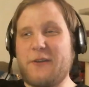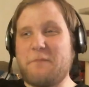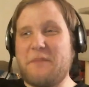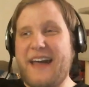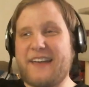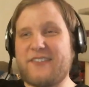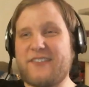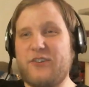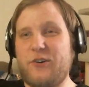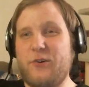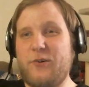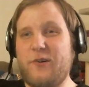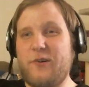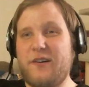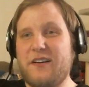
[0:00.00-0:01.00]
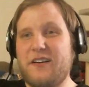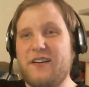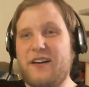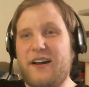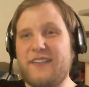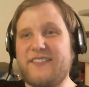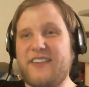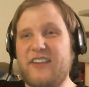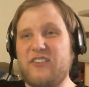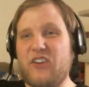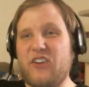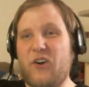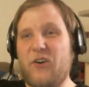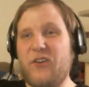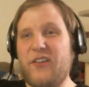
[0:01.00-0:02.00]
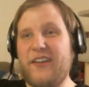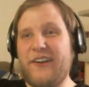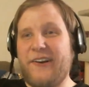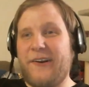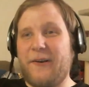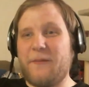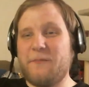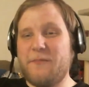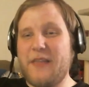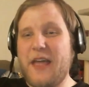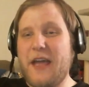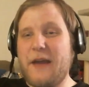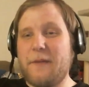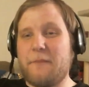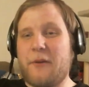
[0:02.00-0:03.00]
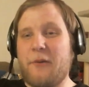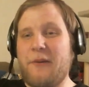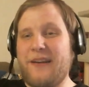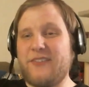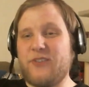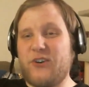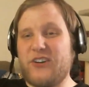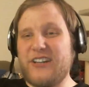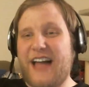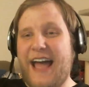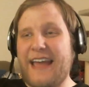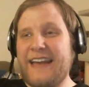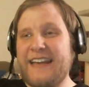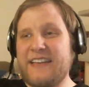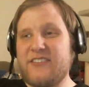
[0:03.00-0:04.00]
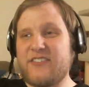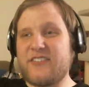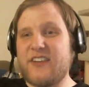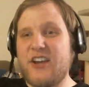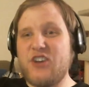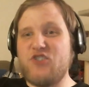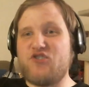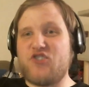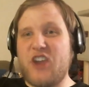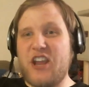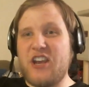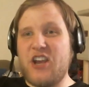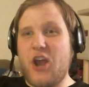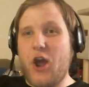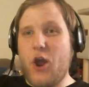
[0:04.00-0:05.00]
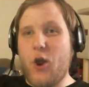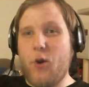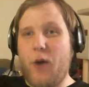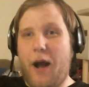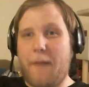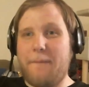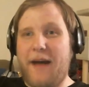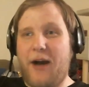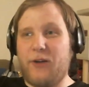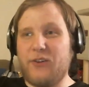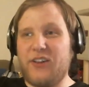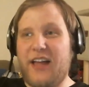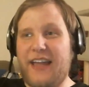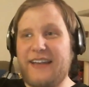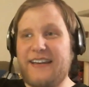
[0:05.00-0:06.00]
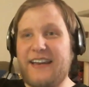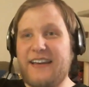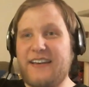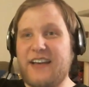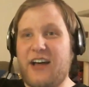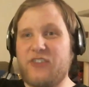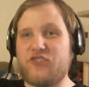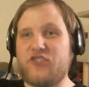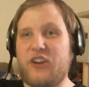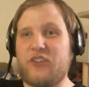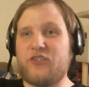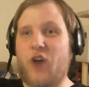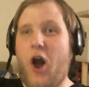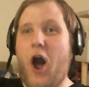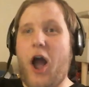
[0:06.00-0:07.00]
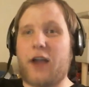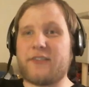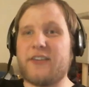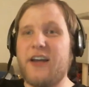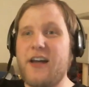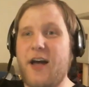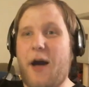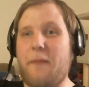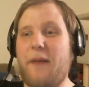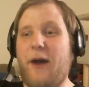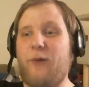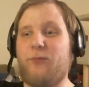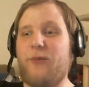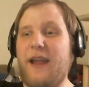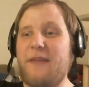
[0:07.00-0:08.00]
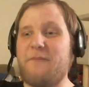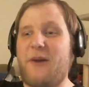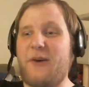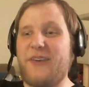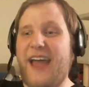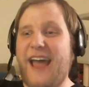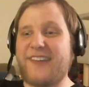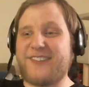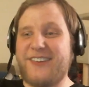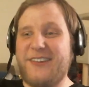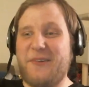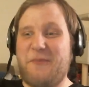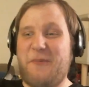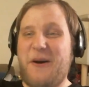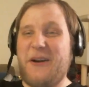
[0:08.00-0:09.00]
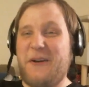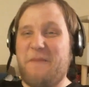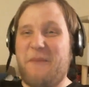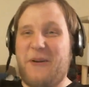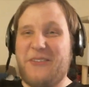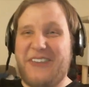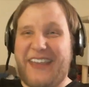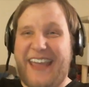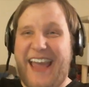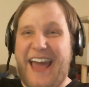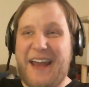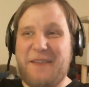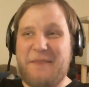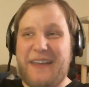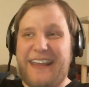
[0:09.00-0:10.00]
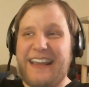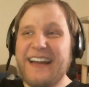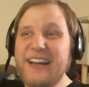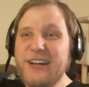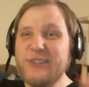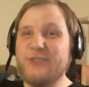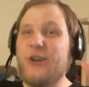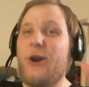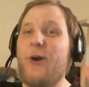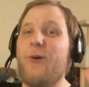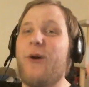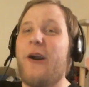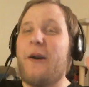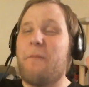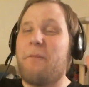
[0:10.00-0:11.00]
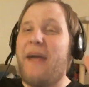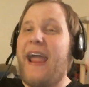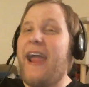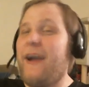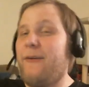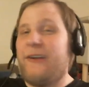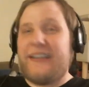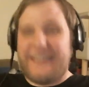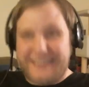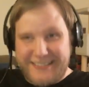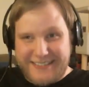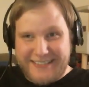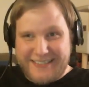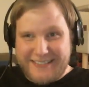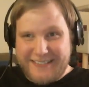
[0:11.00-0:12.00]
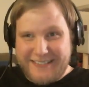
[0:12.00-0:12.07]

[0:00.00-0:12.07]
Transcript: back to a season earlier, Parental Guidance, she knew about Lightning Dust. She talked about Rainbow Dash in the Wonderbolt Academy to her parents.